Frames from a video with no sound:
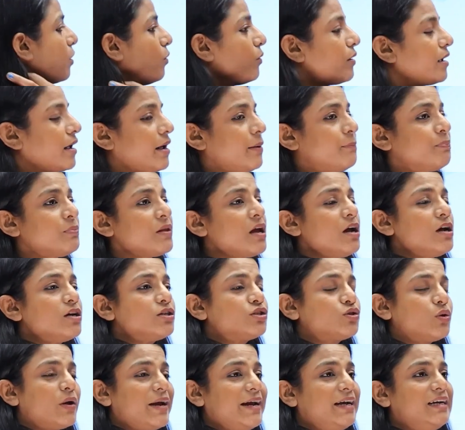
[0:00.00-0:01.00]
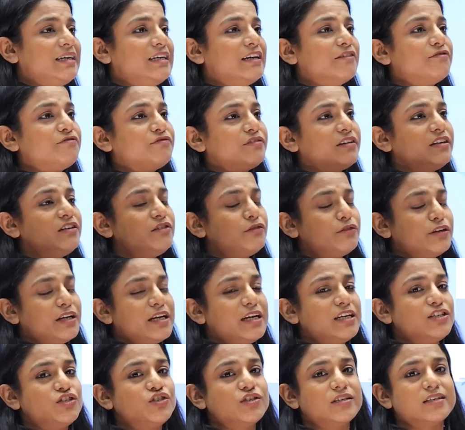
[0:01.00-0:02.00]
Okay, so in different
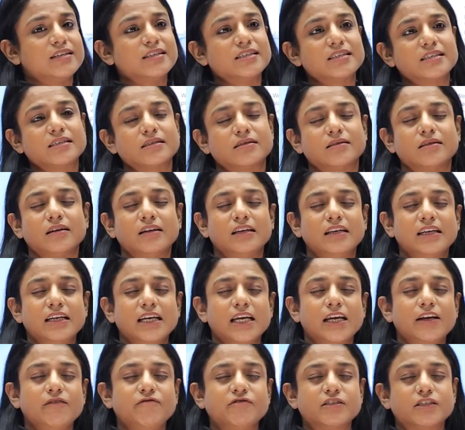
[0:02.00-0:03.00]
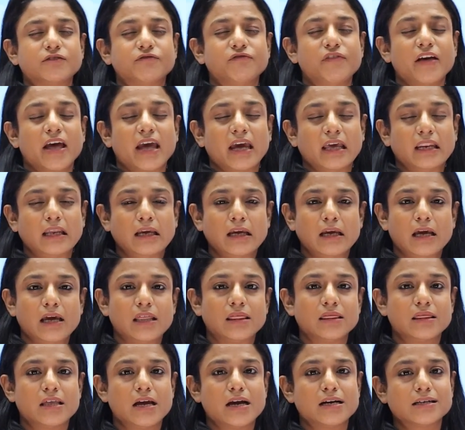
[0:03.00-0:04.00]
regions the leaves vary
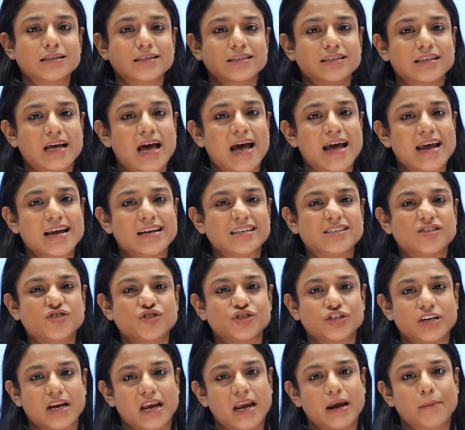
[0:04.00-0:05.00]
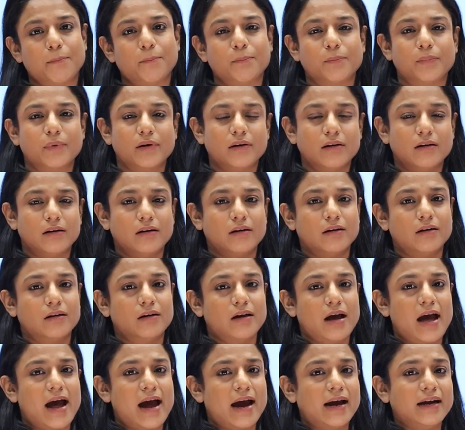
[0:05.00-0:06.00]
in their size, shape,
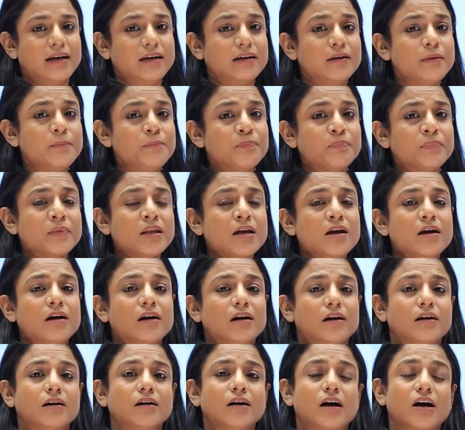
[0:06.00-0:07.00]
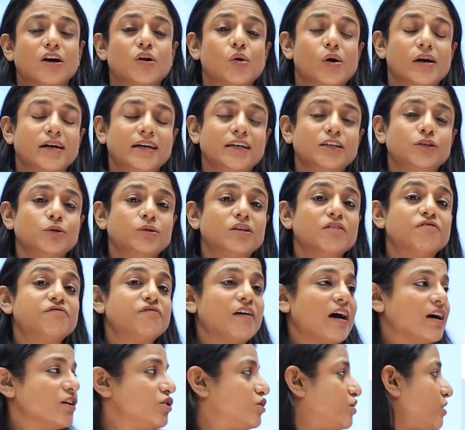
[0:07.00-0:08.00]
and according to the
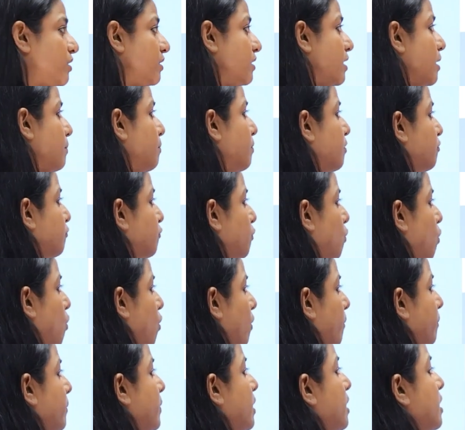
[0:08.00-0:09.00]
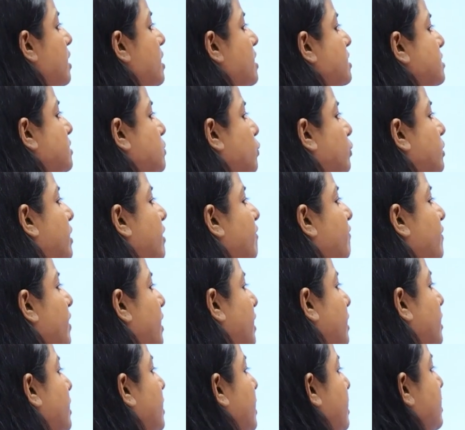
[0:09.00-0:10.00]
function they perform. So they
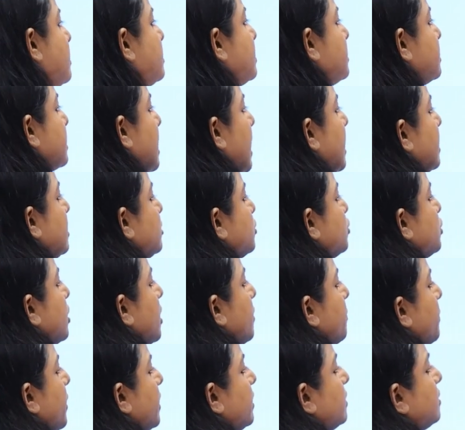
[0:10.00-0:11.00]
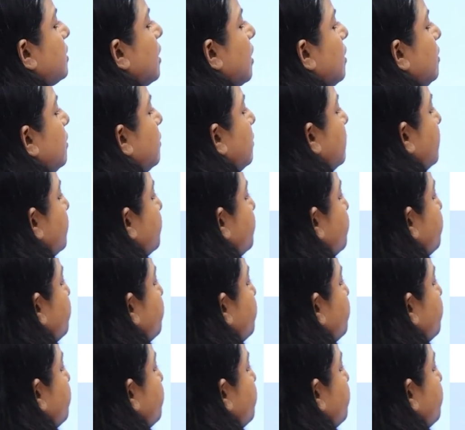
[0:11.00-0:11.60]
vary in size, shape, and color.